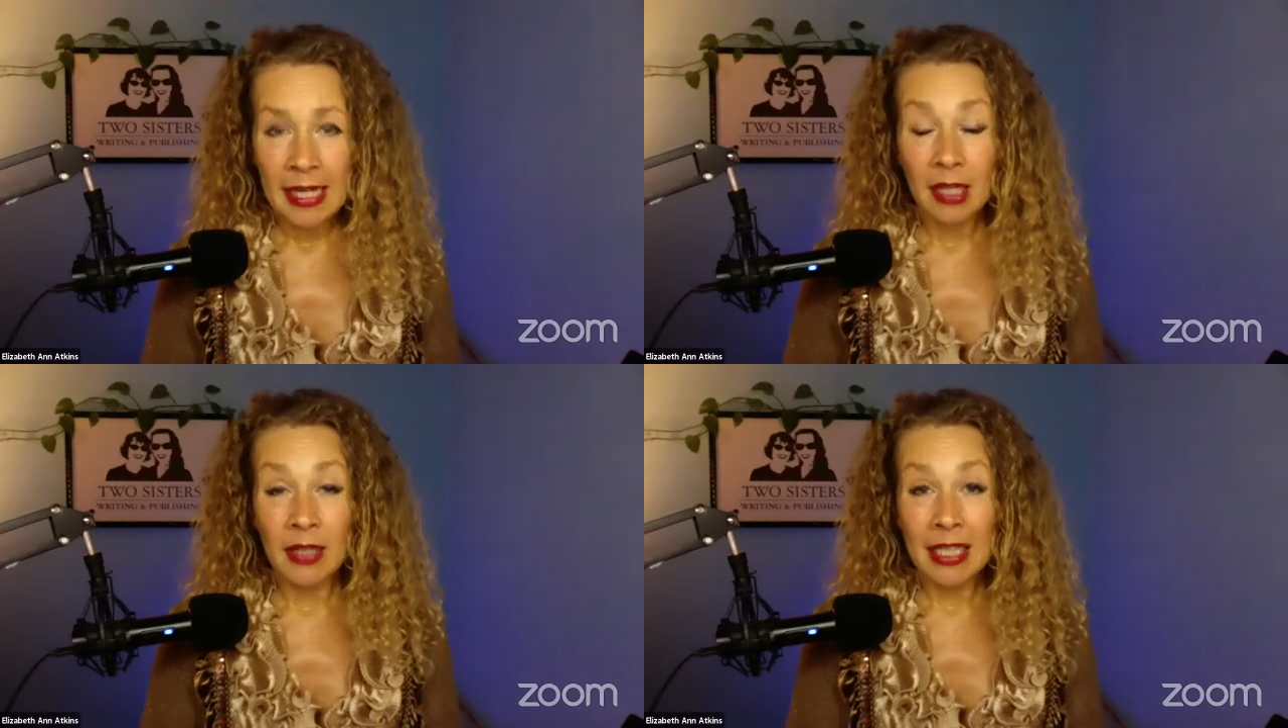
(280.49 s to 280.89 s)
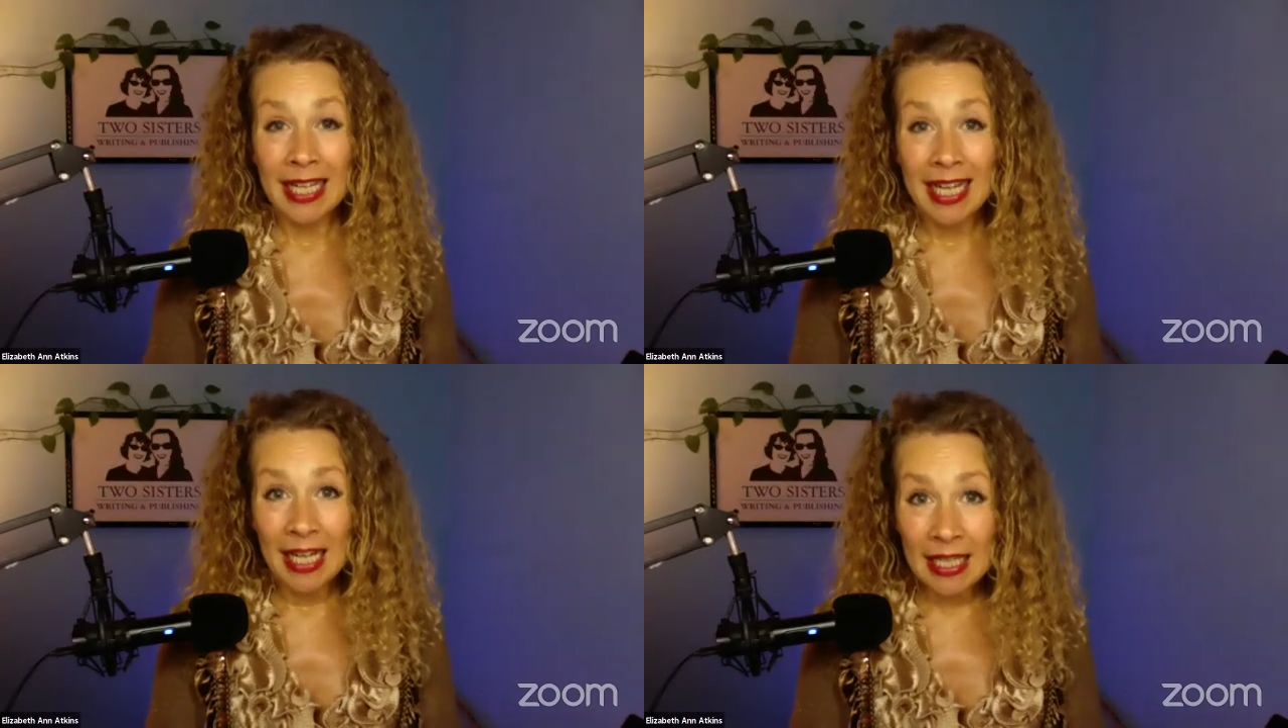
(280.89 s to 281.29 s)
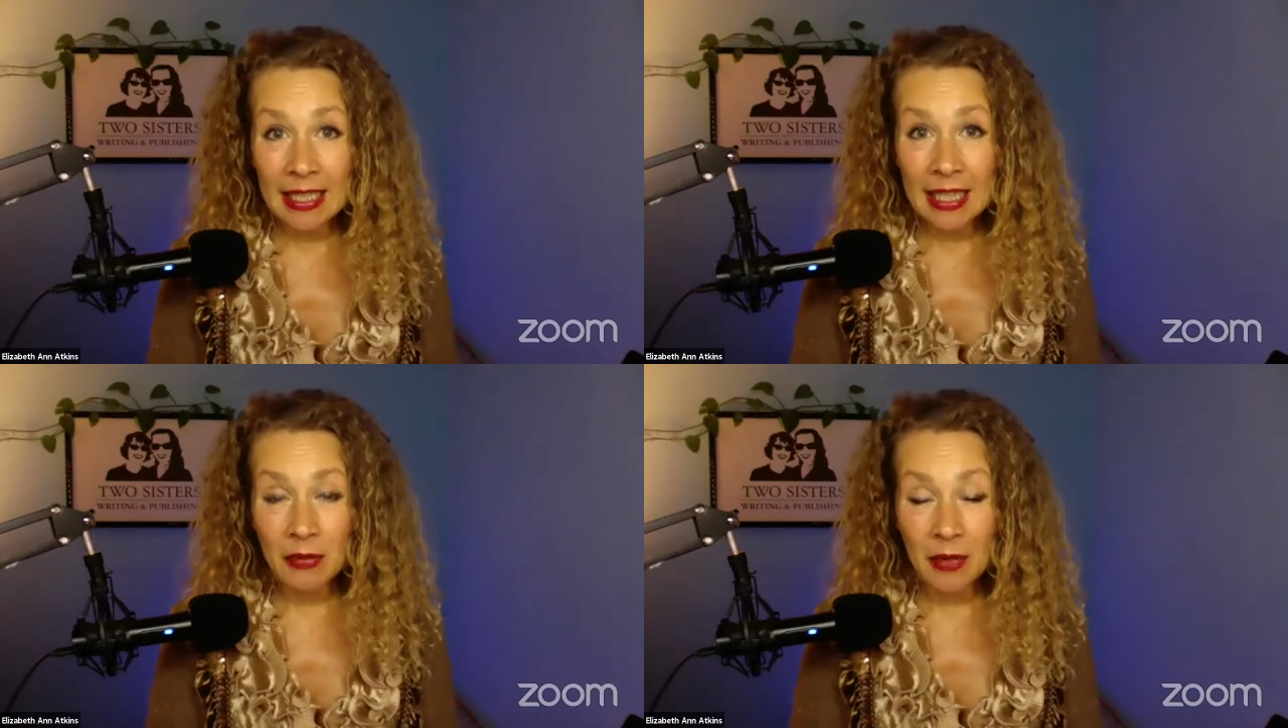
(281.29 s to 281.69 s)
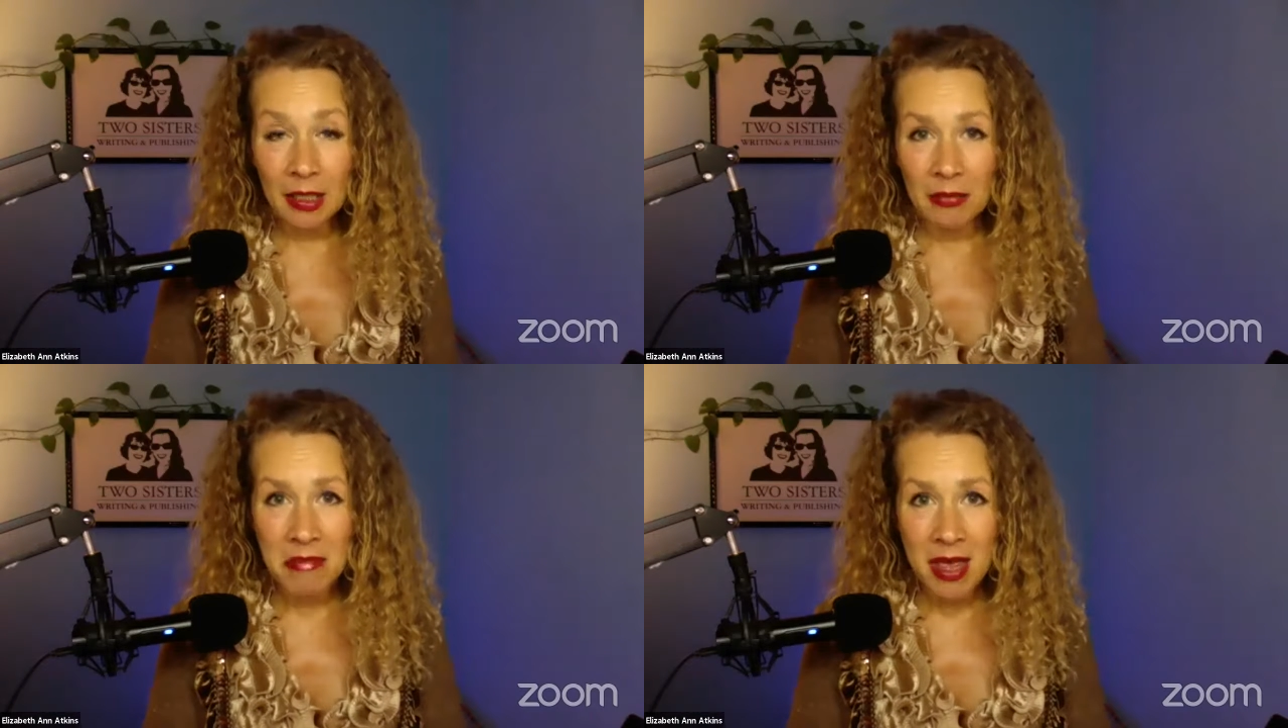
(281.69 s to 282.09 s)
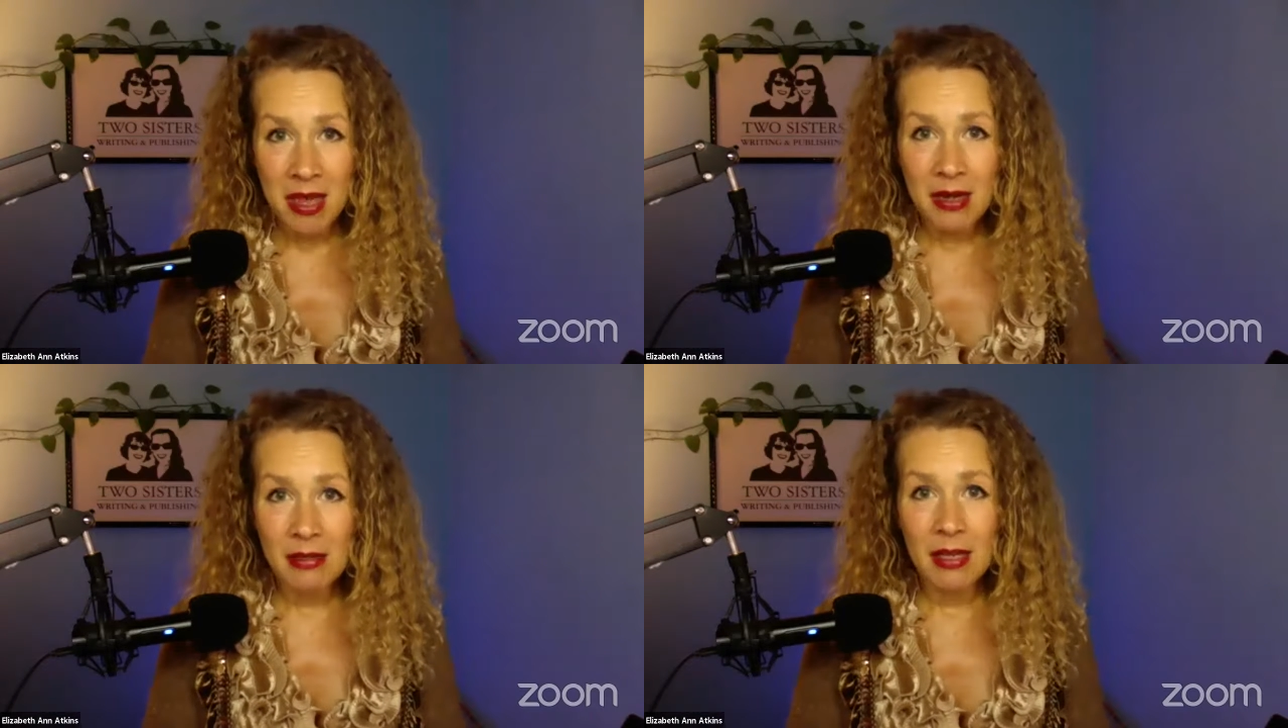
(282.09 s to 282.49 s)
Now, I highly
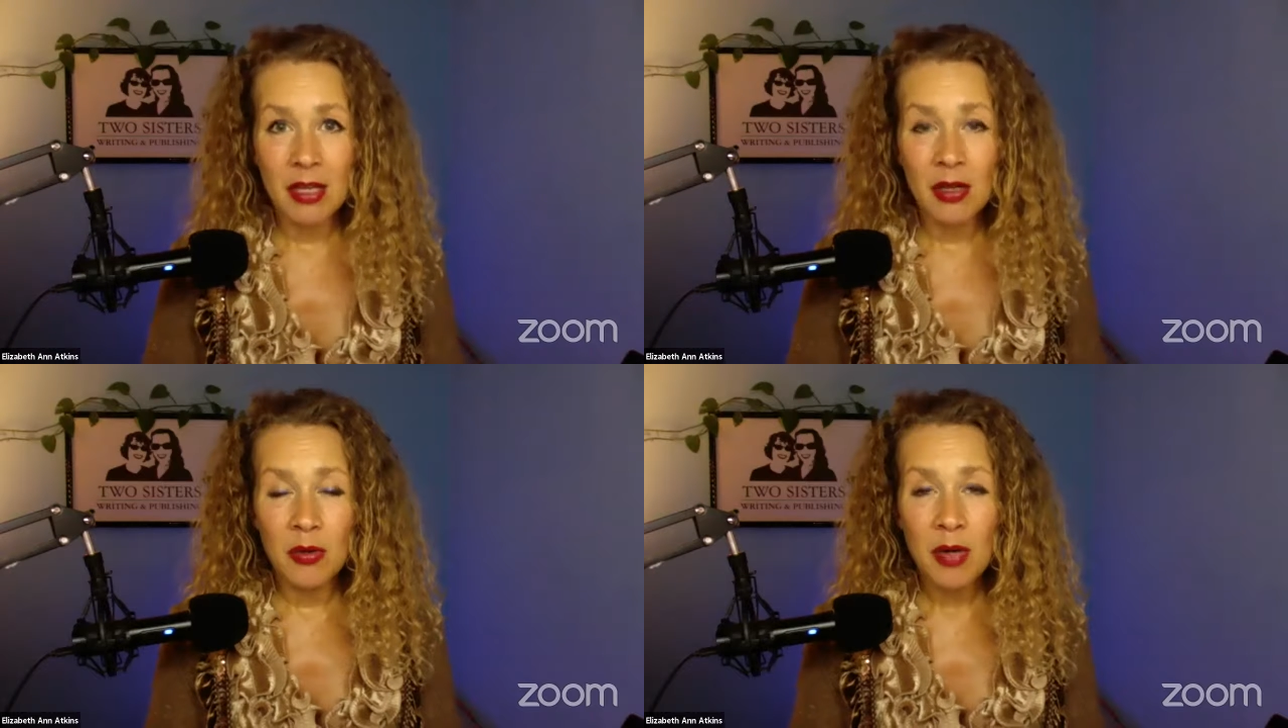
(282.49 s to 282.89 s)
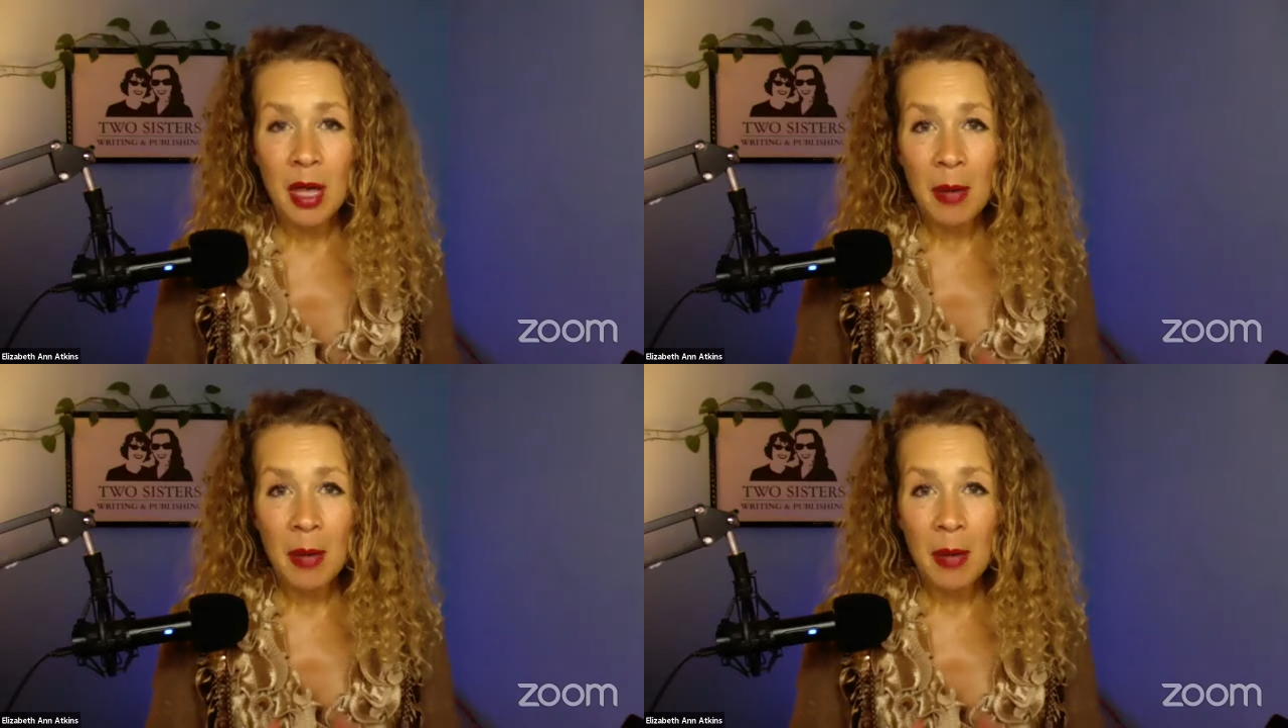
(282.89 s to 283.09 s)
recommend that you